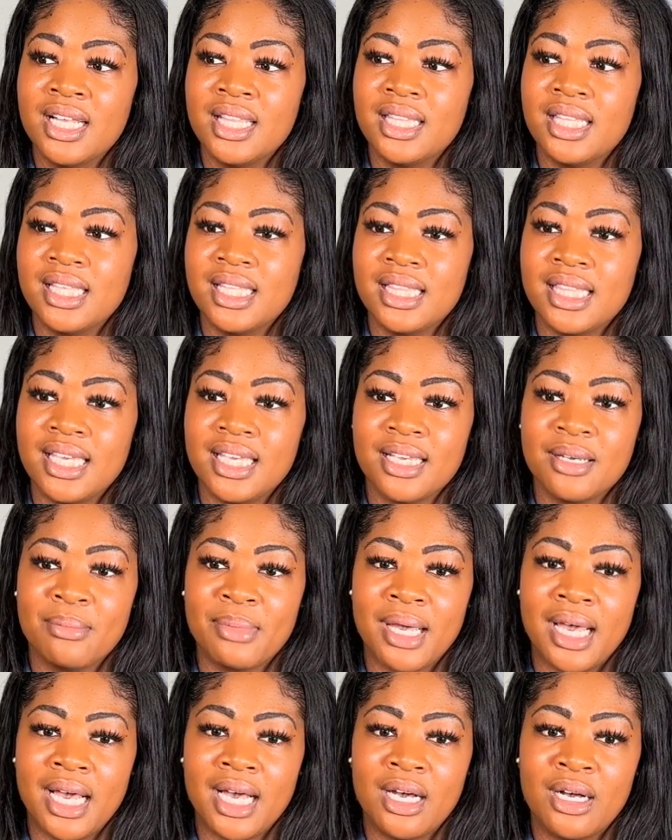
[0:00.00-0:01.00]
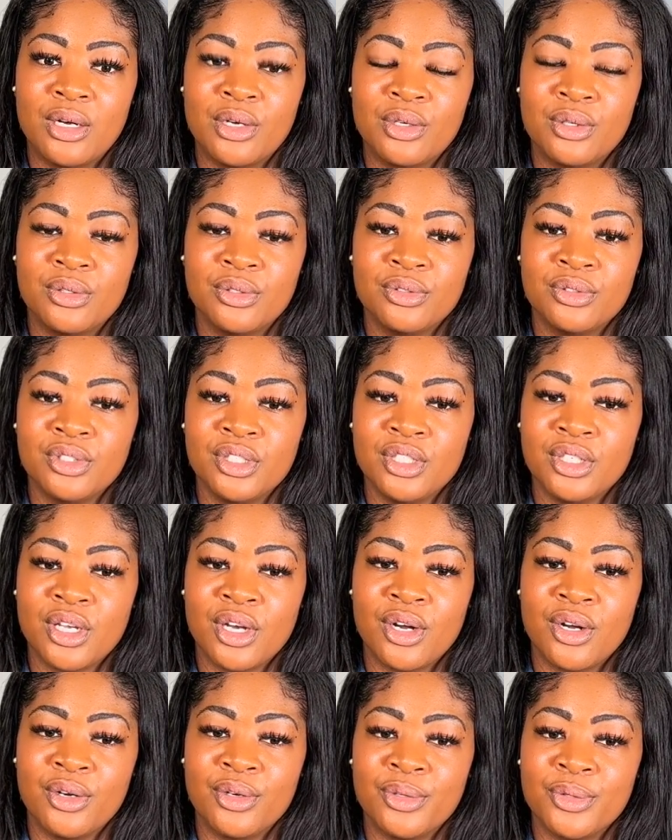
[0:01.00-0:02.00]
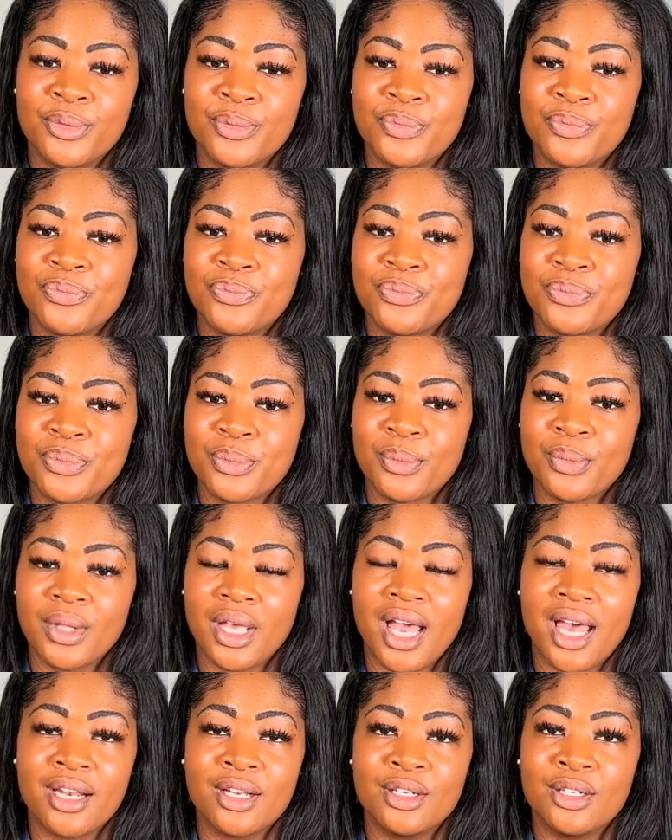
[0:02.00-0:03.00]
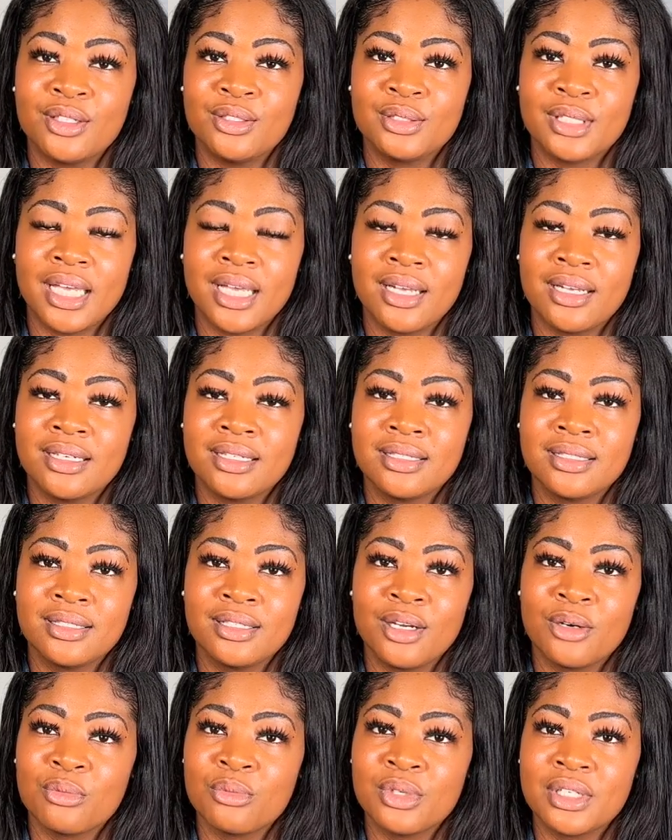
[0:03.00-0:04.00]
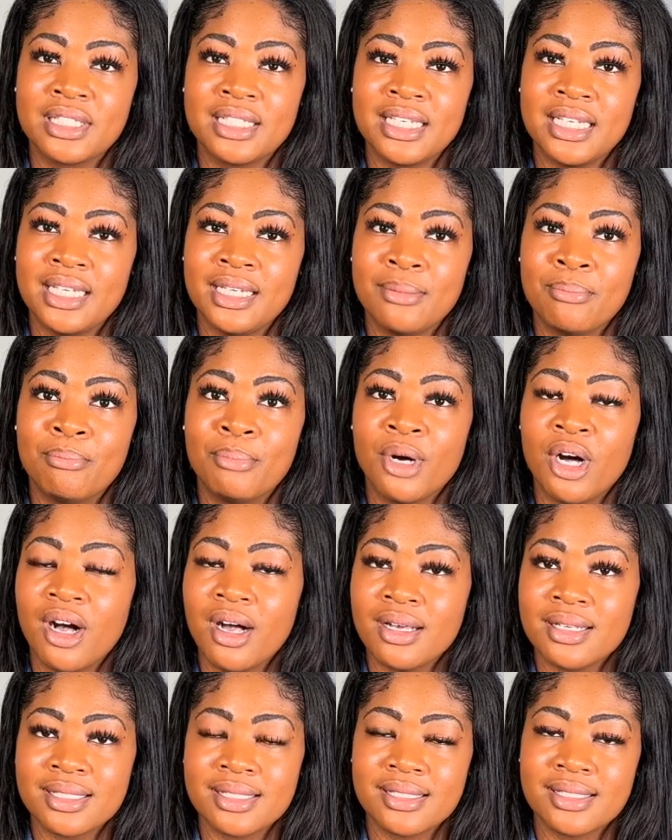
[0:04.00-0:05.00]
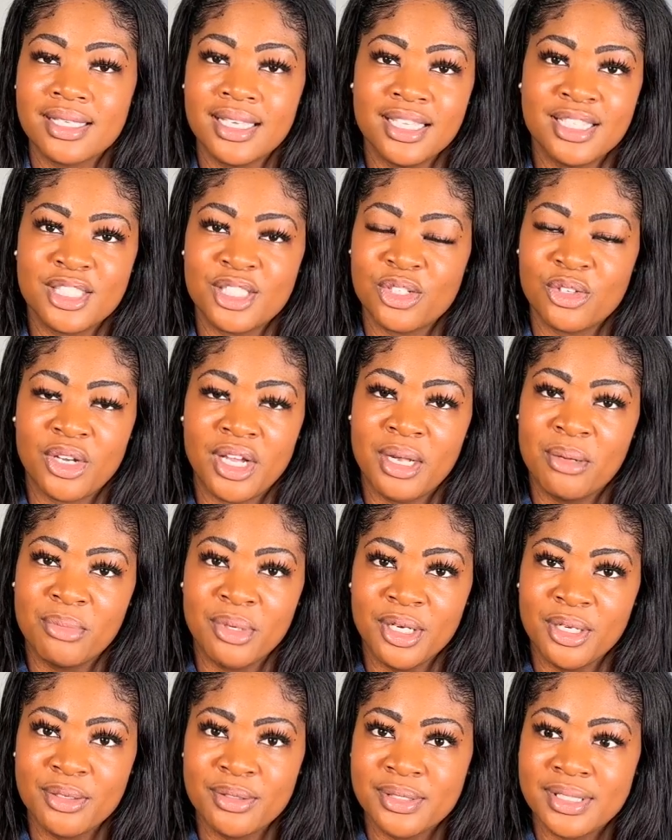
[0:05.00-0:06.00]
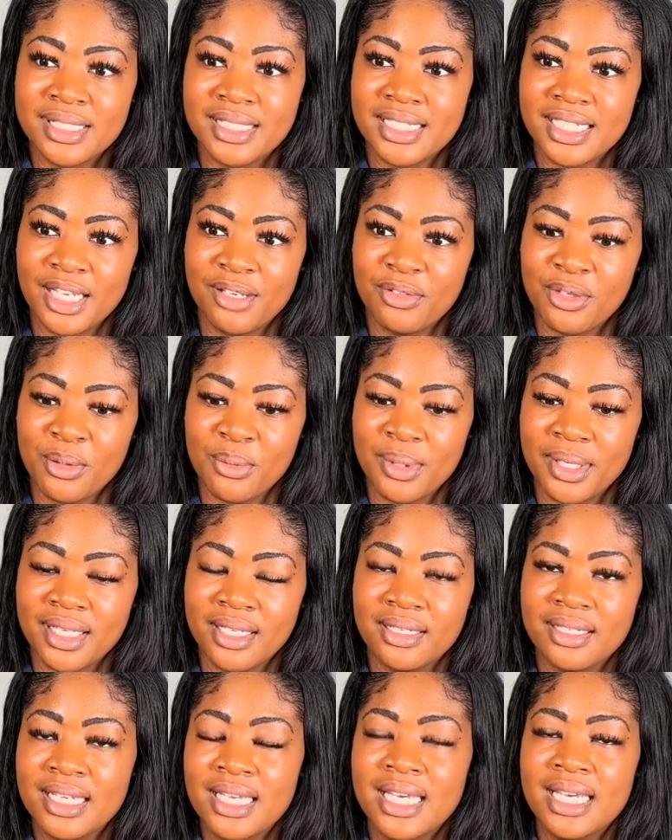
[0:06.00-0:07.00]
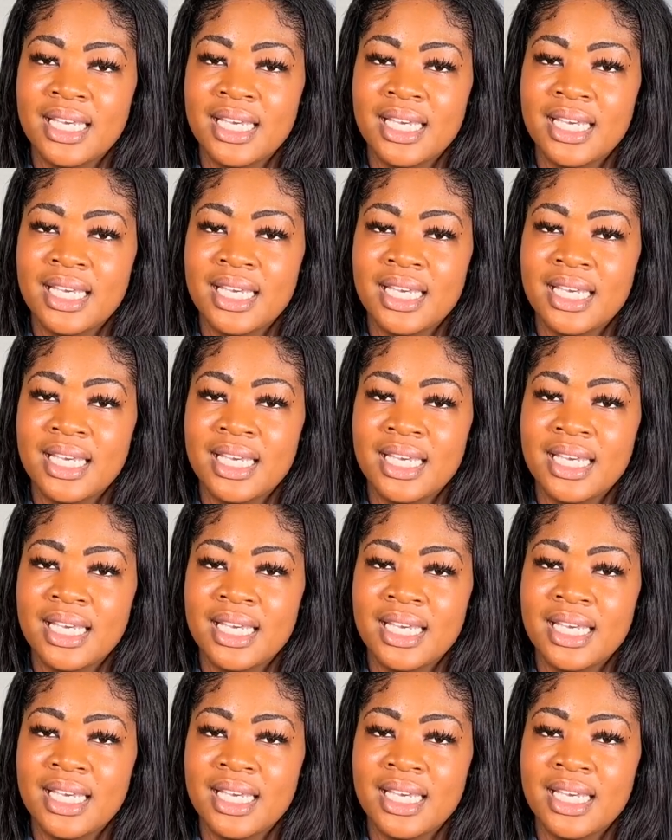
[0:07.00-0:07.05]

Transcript: then think about, I don't know, like a really boss Instagram post, if you will,